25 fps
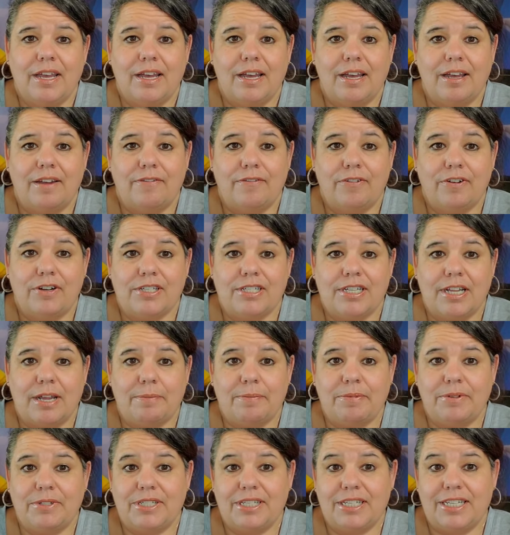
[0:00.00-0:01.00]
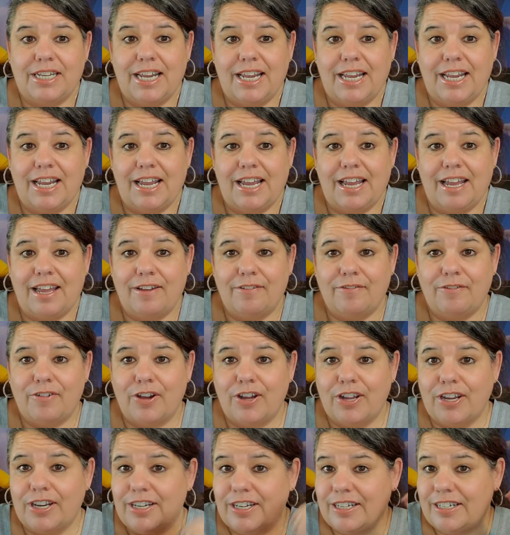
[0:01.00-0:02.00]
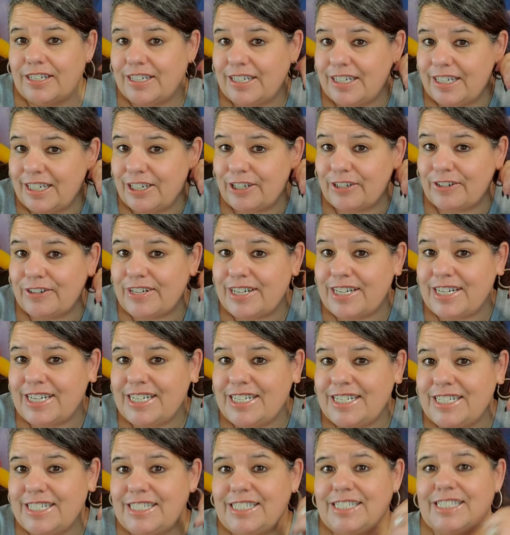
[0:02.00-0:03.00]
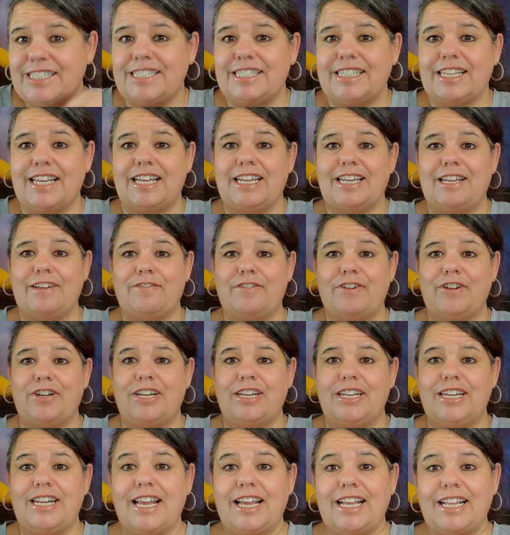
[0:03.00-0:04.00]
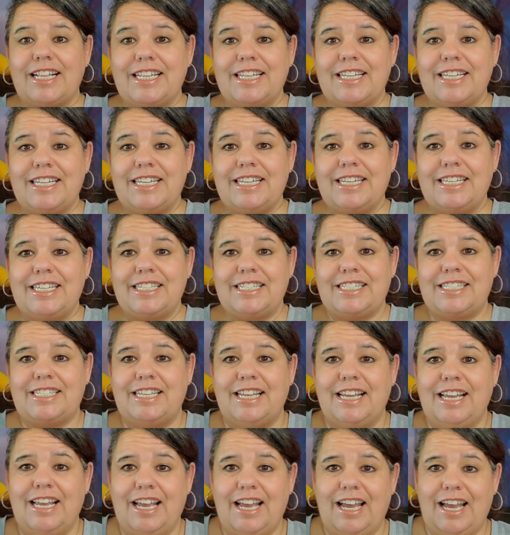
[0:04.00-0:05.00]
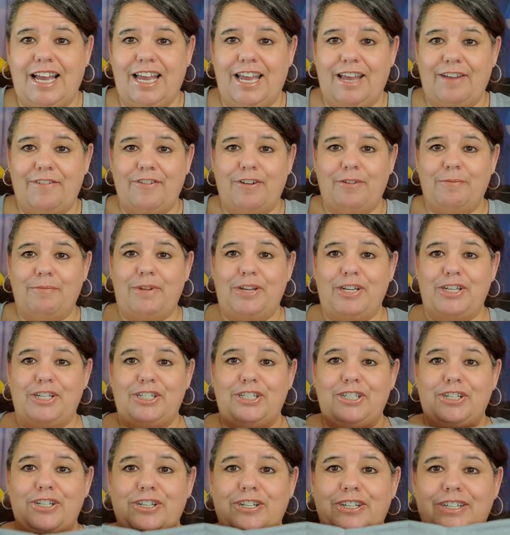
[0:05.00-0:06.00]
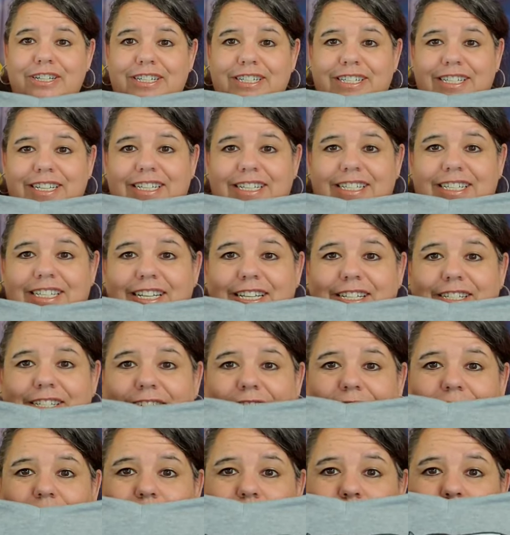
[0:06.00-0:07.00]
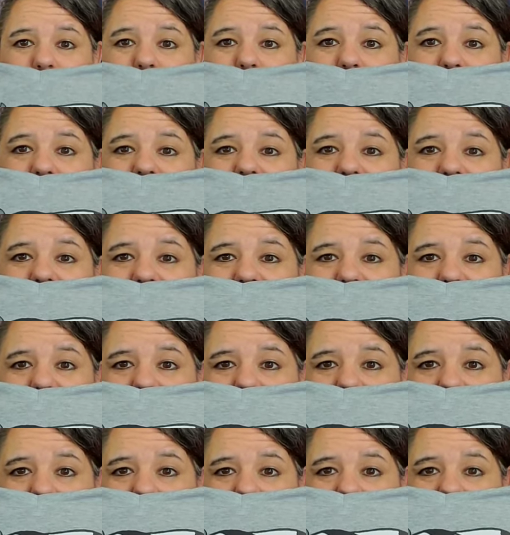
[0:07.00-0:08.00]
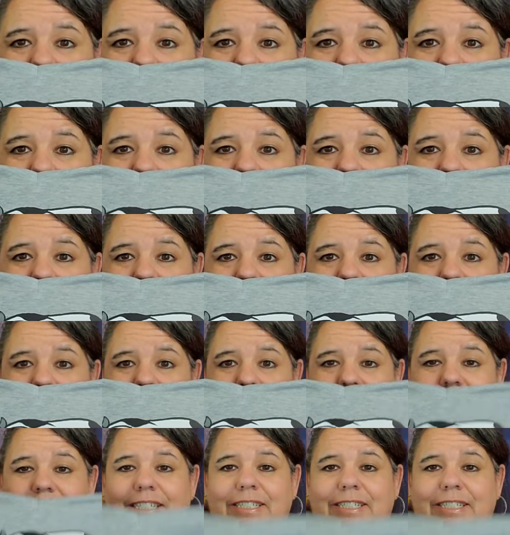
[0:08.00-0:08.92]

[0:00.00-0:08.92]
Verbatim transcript: Uh, for example, today I have on earrings, I have on a necklace, I have on my shirt that says Moody, it's got a little cow on it.